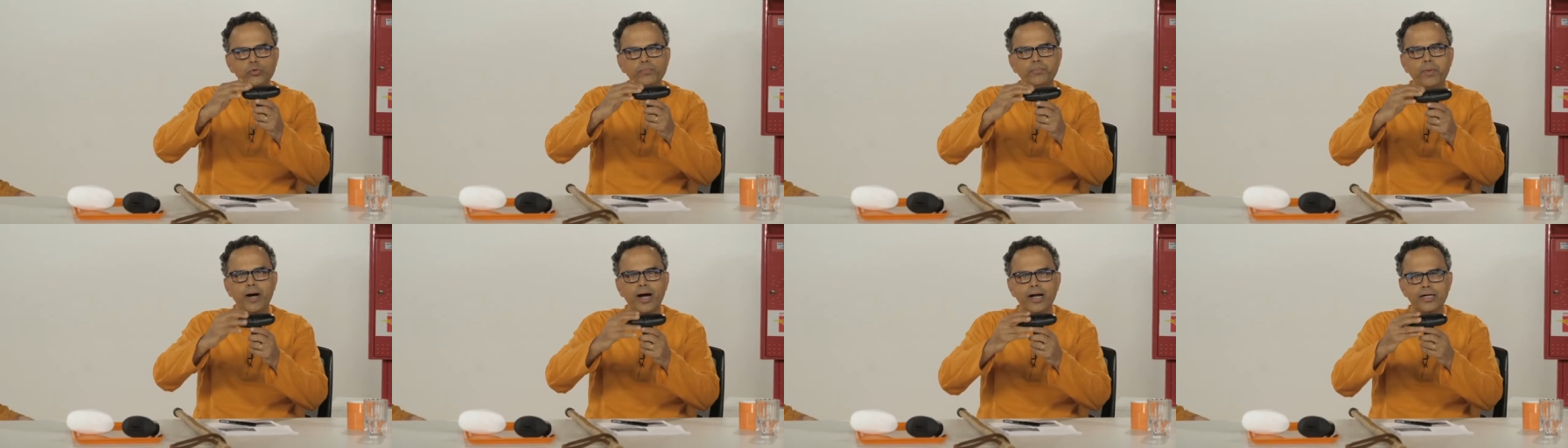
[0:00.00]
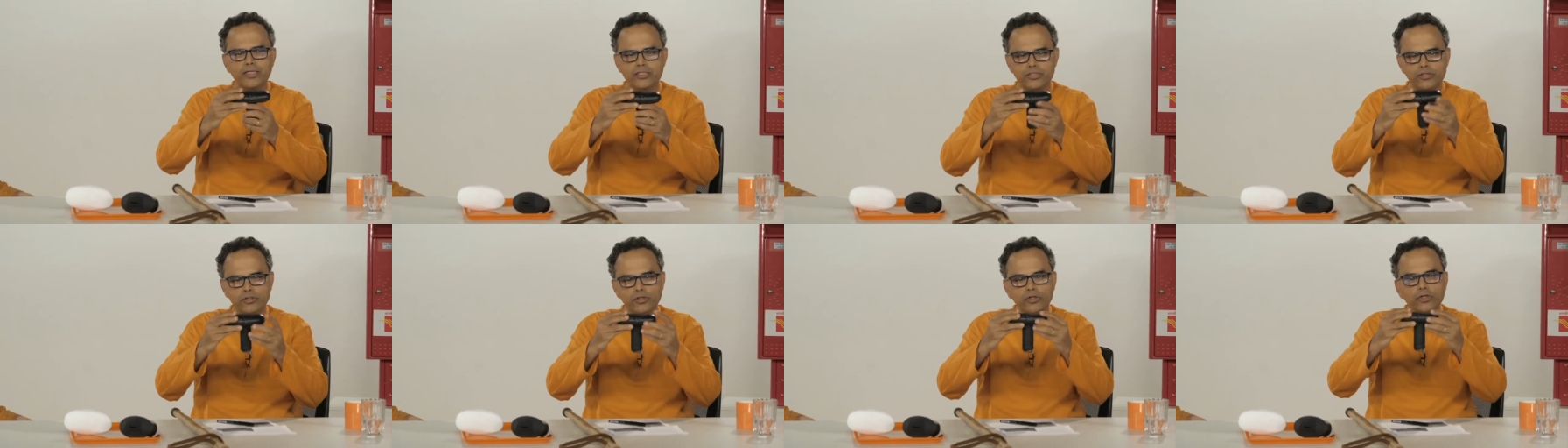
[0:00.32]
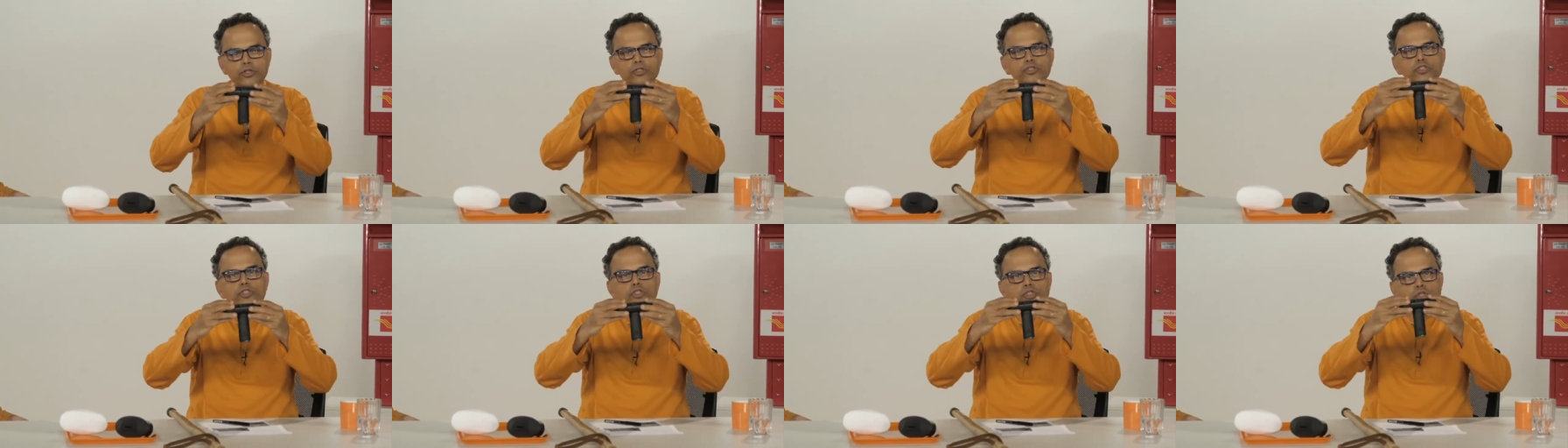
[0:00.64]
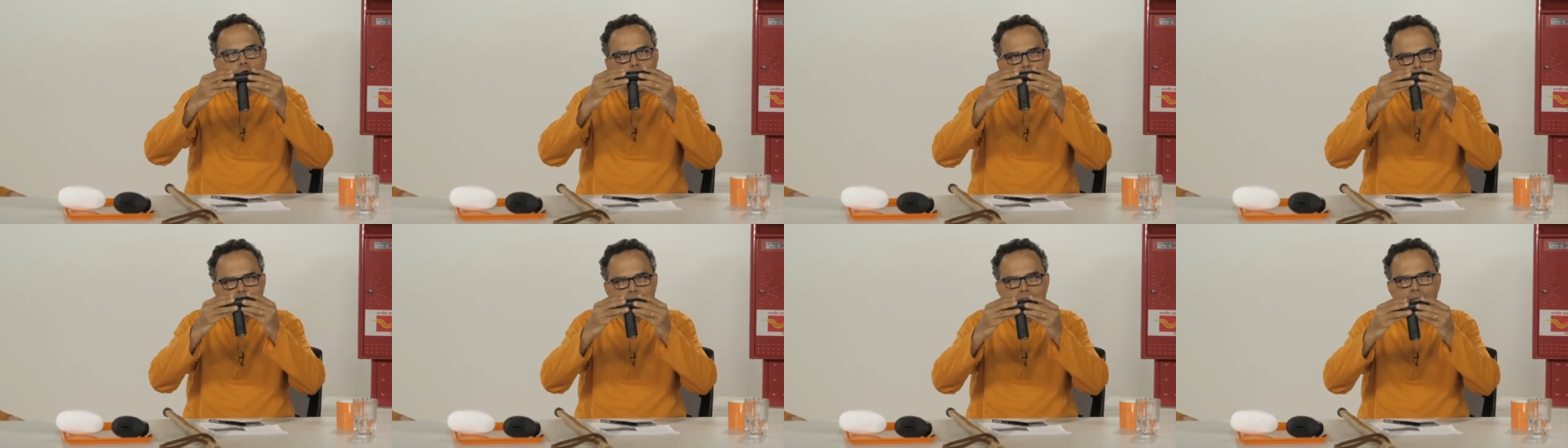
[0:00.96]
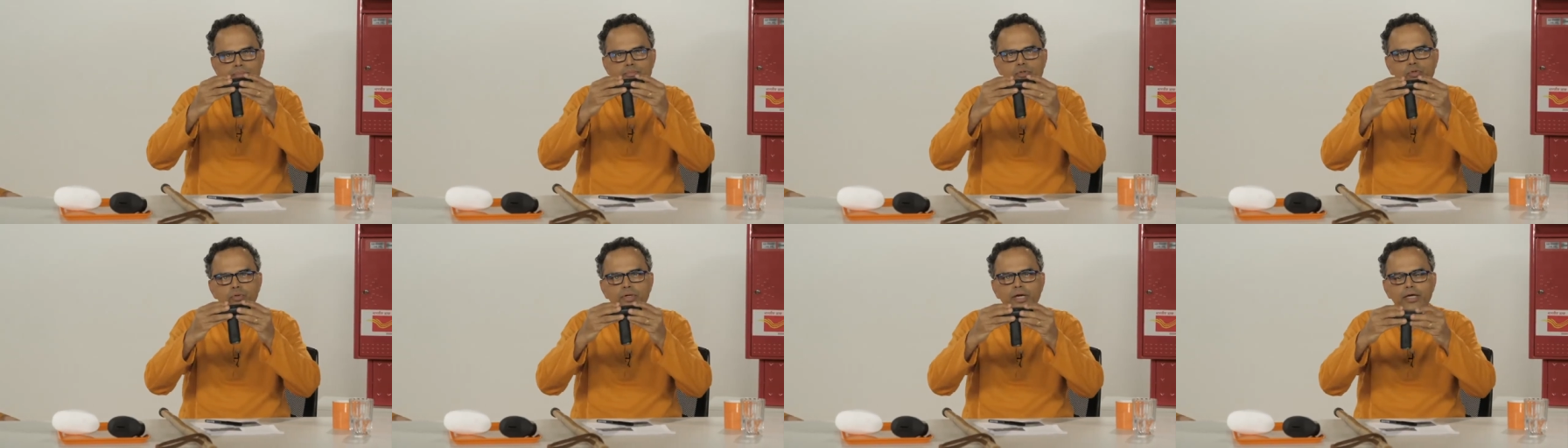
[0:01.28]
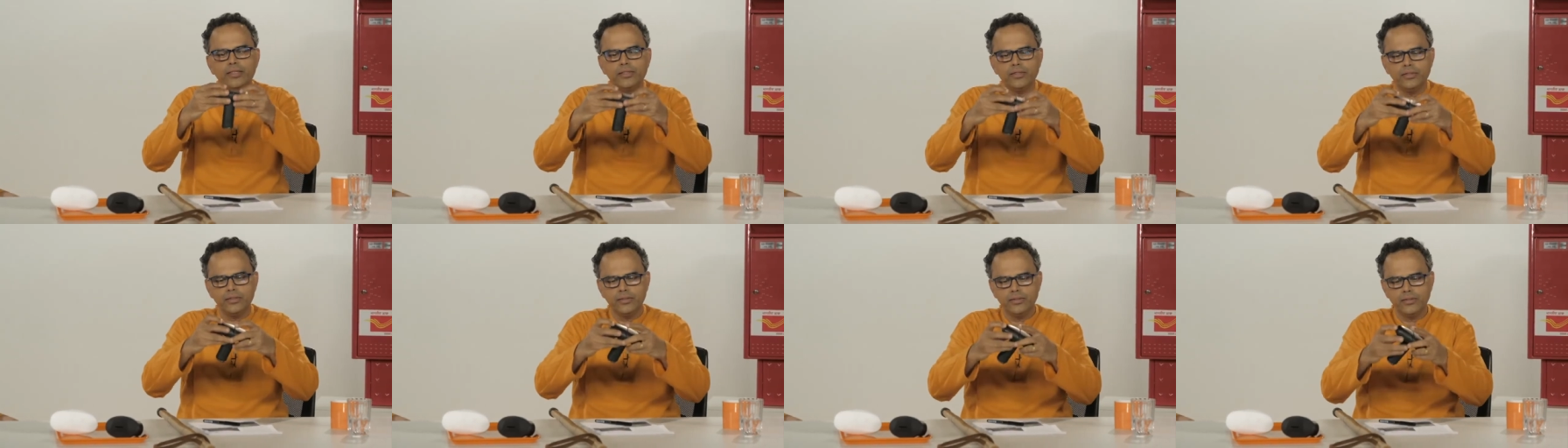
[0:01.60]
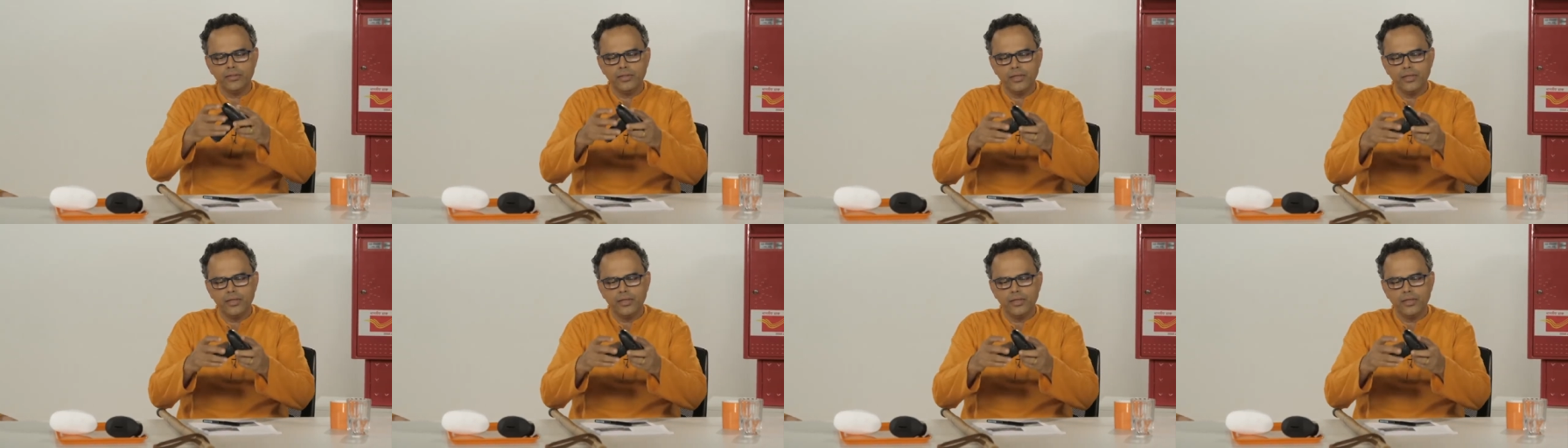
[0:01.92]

parts, joined them together,